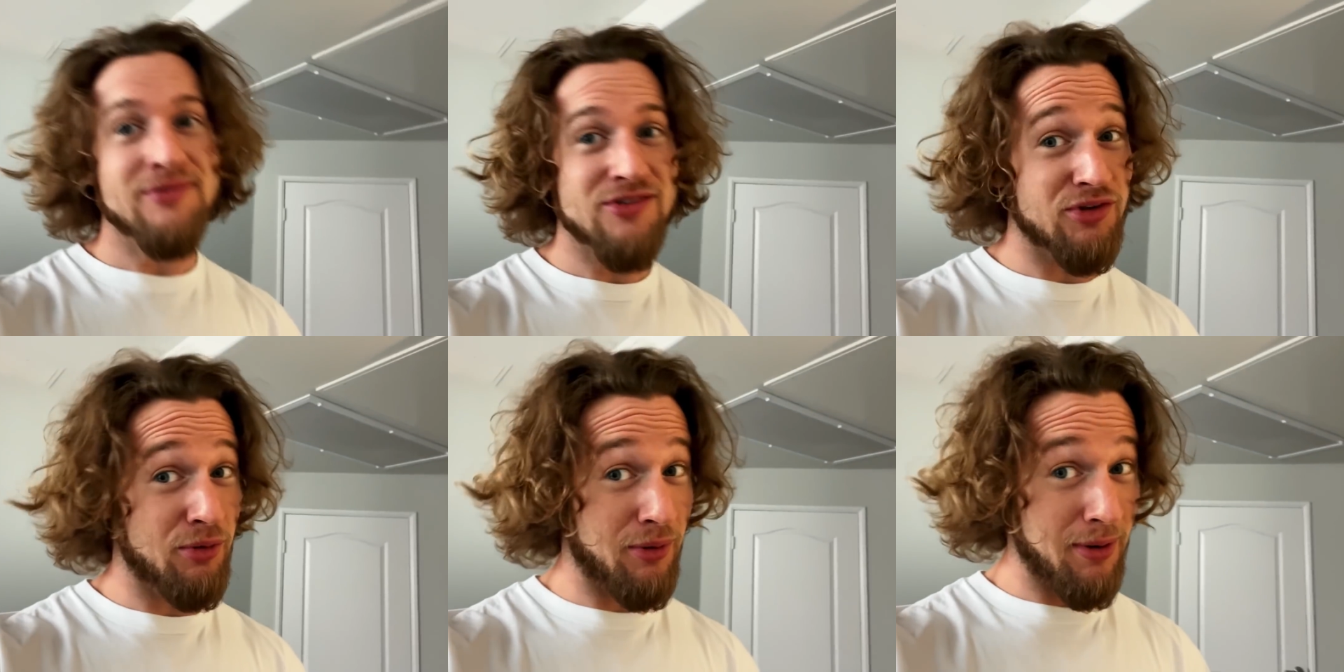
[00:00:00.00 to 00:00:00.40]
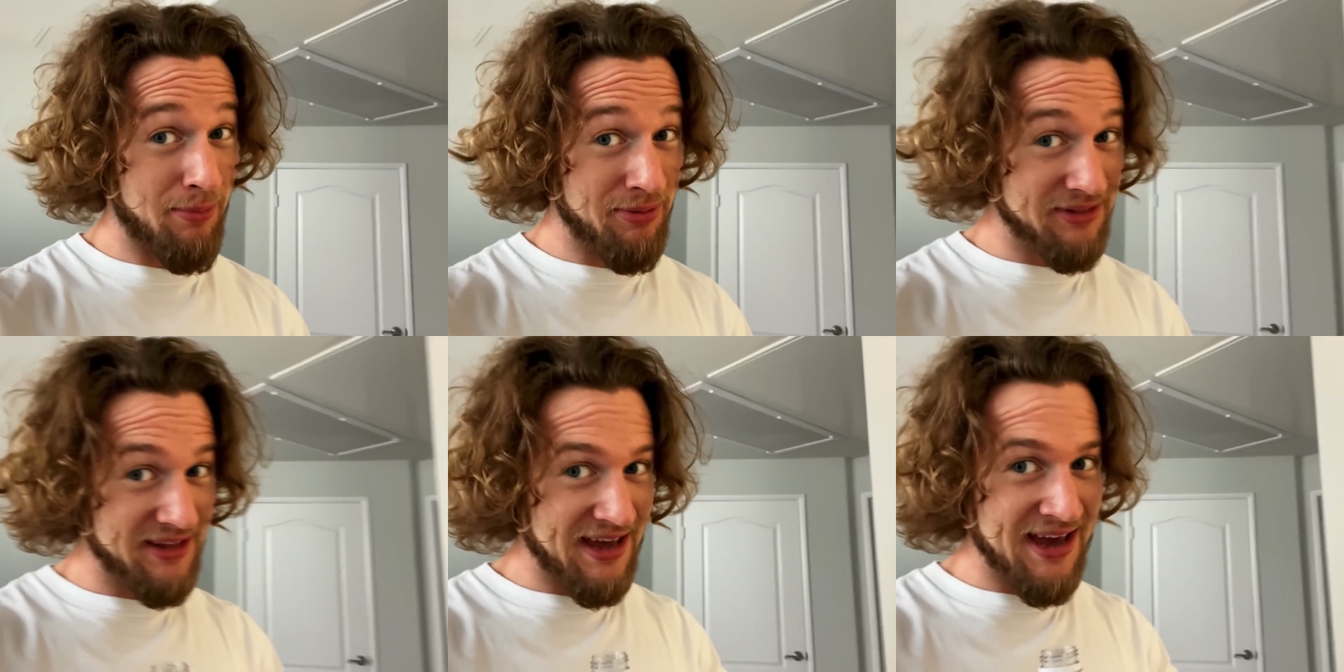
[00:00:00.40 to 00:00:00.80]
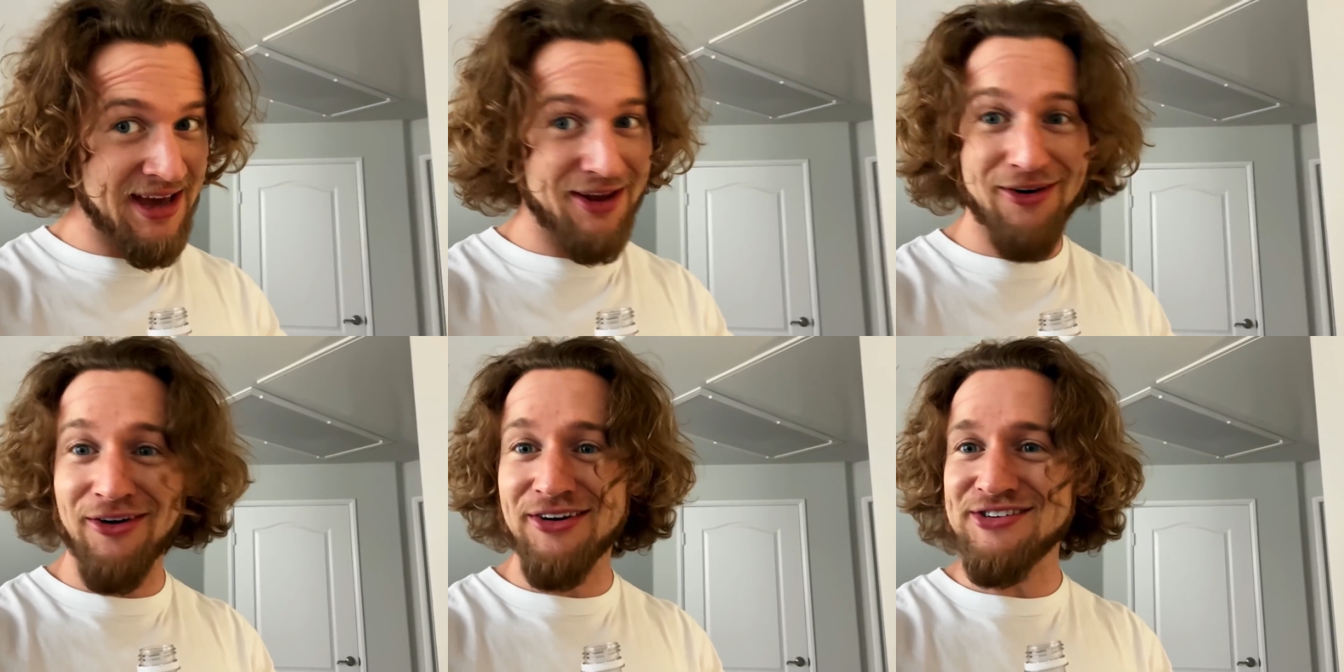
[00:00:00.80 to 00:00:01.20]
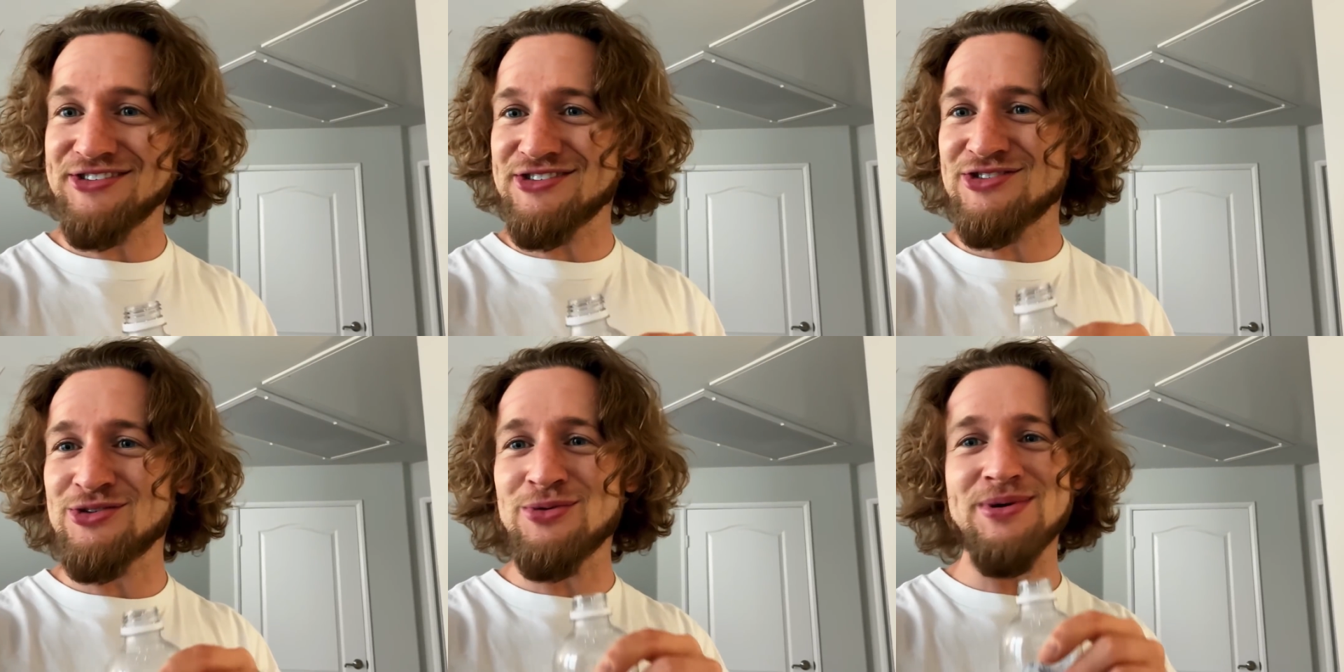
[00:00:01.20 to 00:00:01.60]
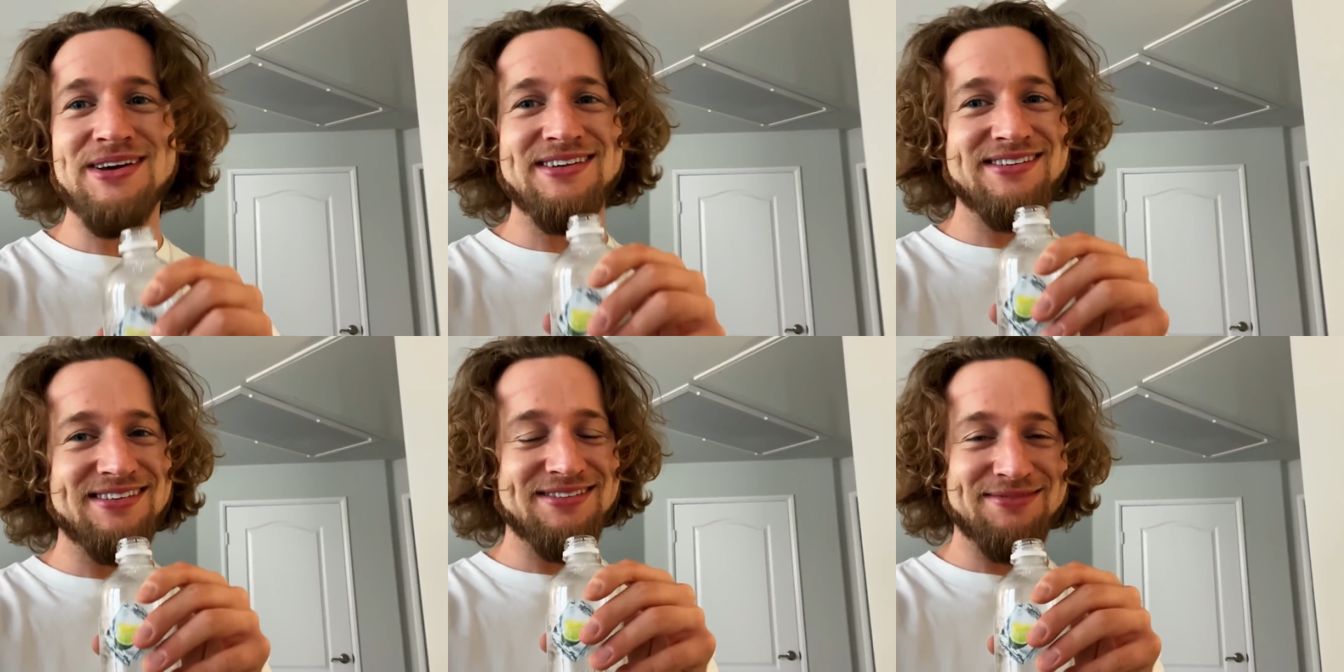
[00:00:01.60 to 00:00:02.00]
So when I put the hat on, it just
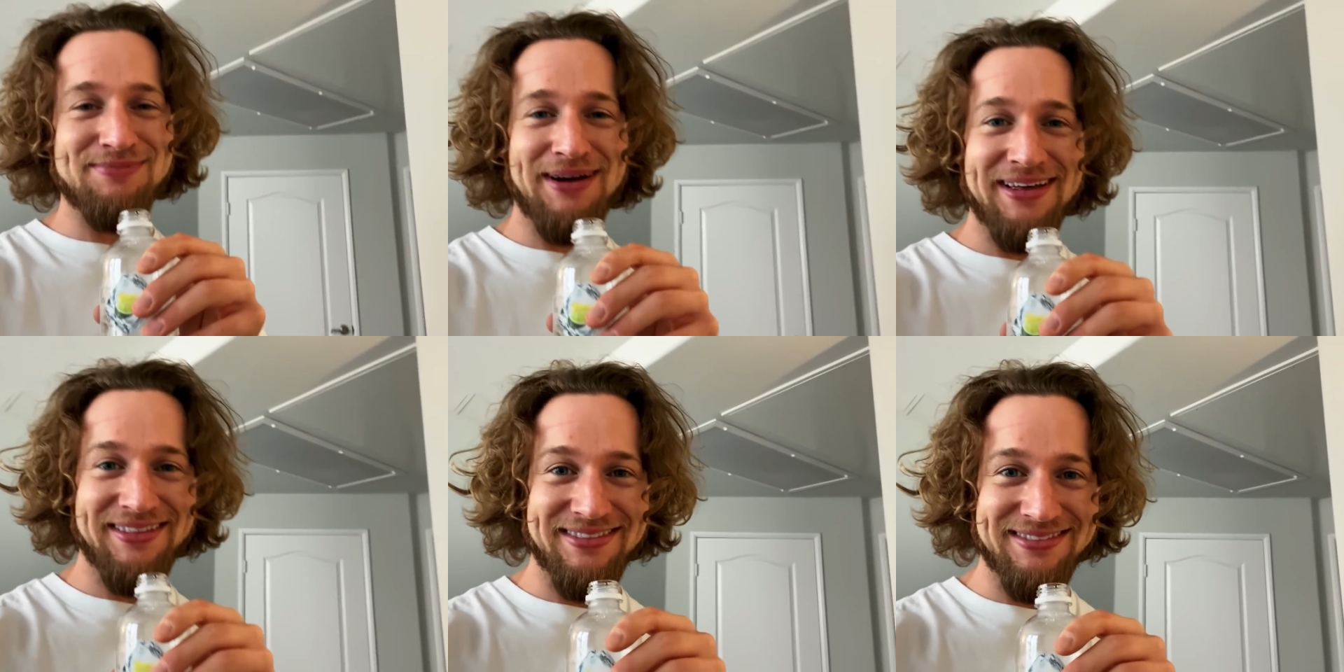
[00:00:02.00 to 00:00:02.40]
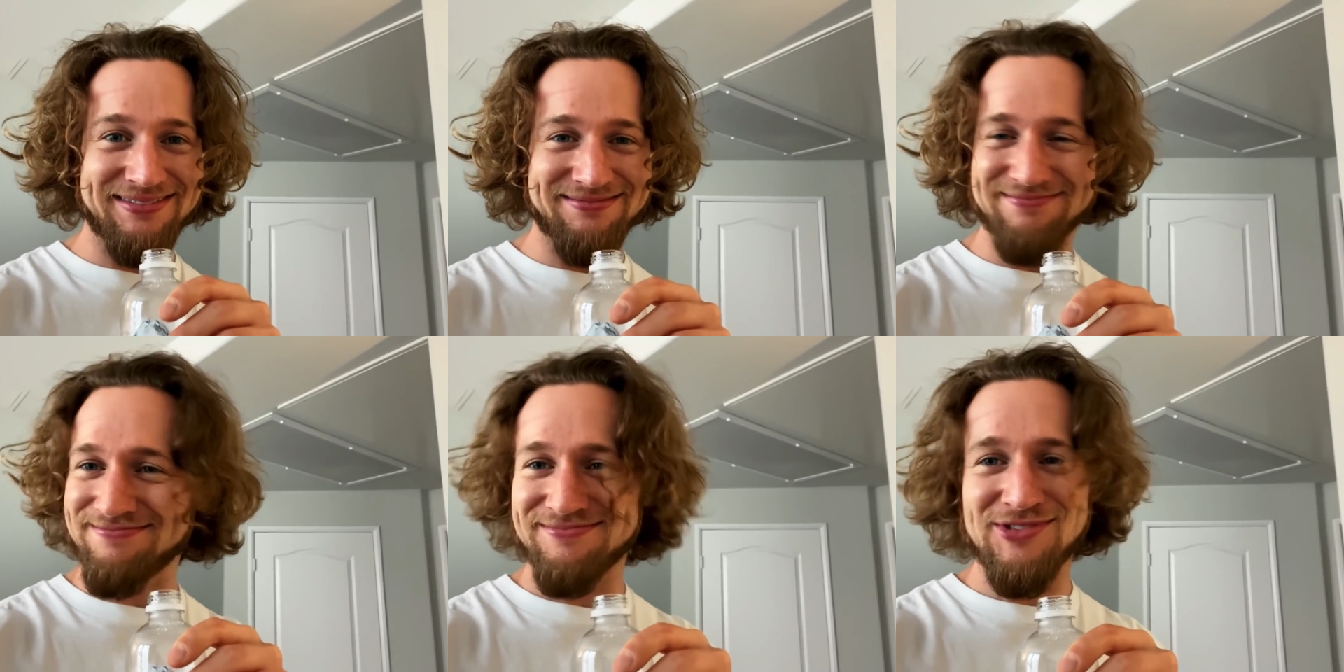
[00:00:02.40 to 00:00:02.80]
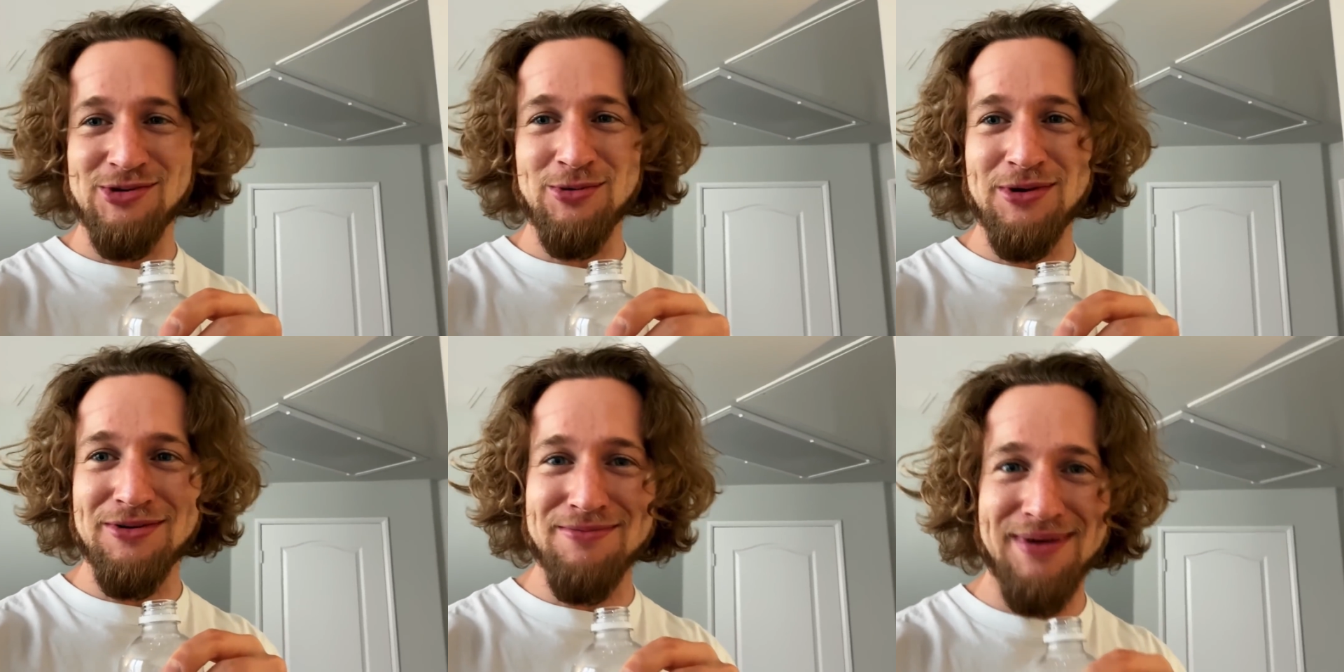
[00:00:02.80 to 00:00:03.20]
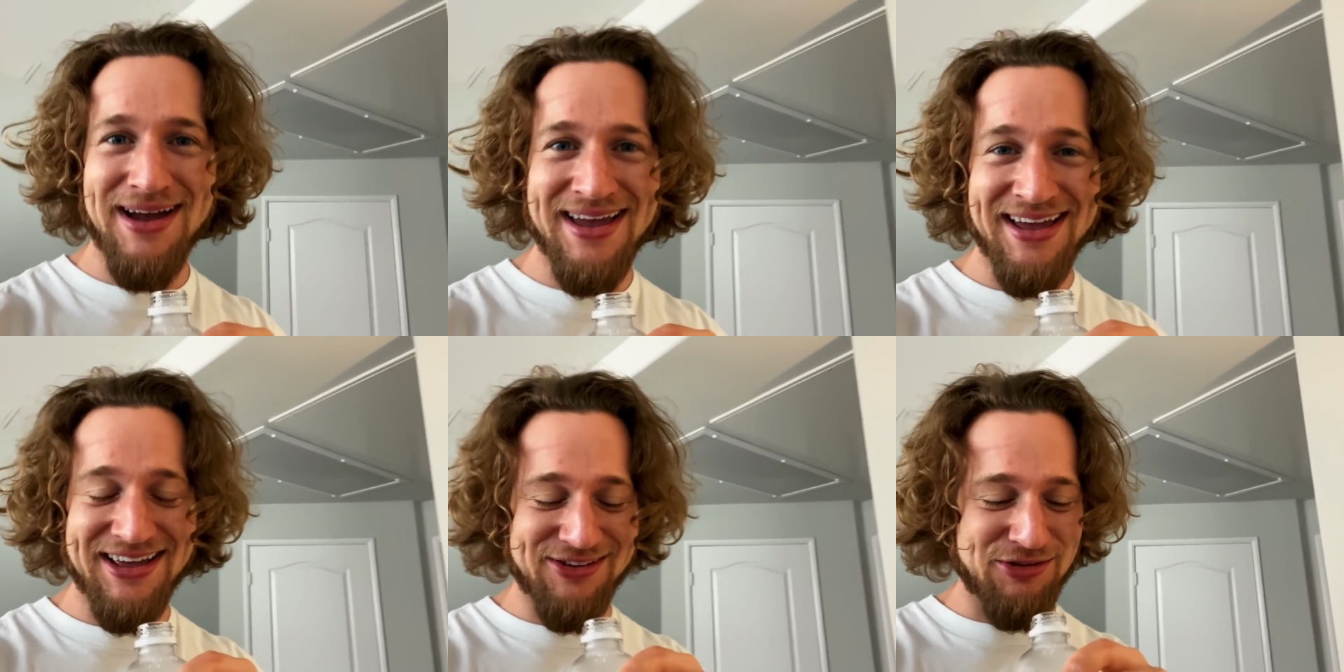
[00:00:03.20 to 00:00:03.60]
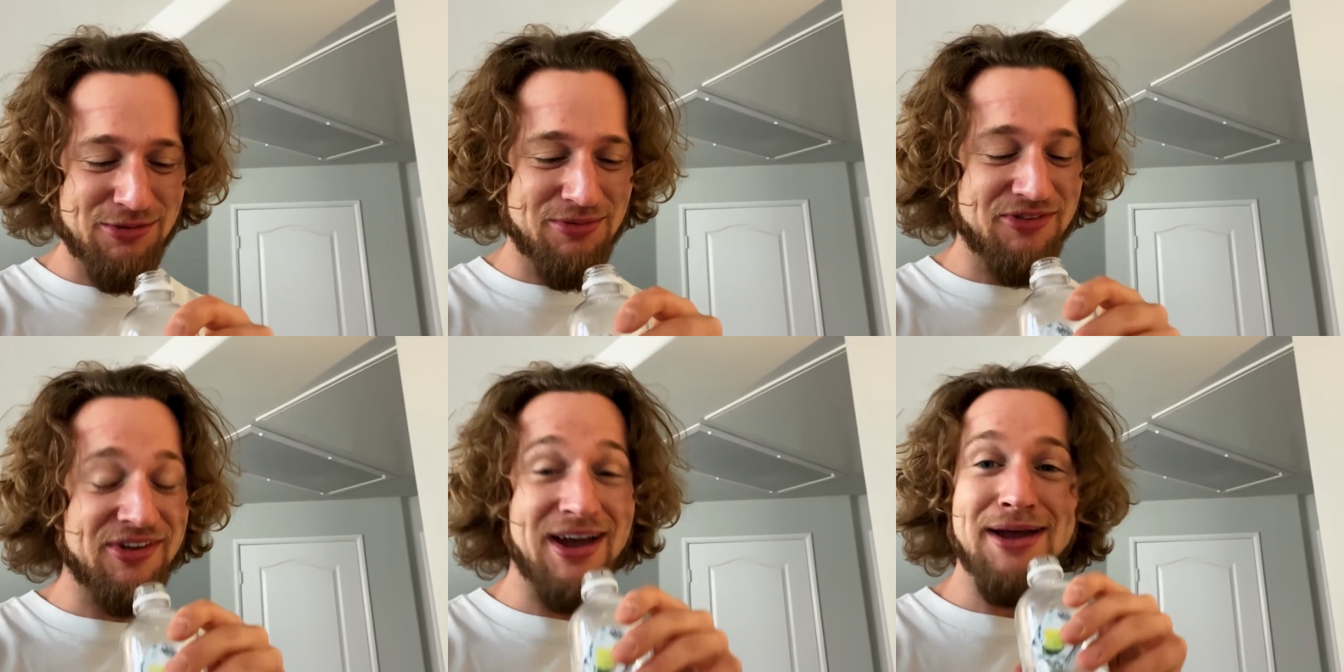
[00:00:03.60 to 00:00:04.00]
squeezes my head
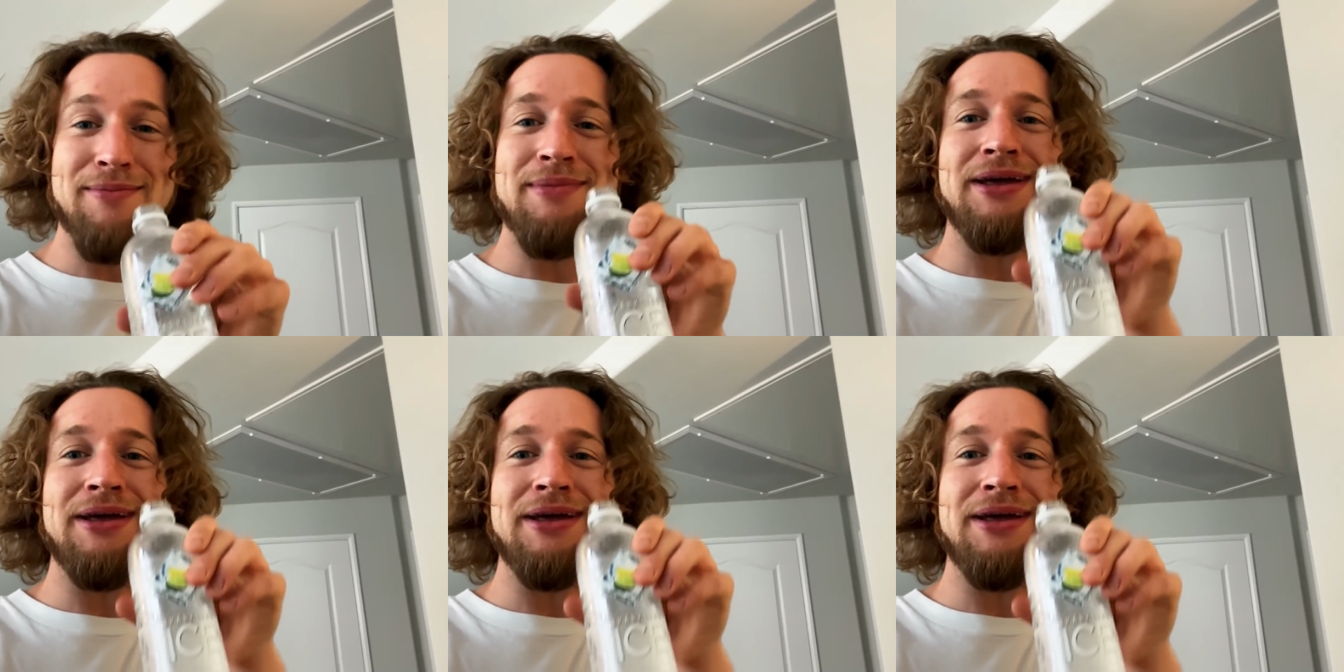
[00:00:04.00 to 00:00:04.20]
super tight.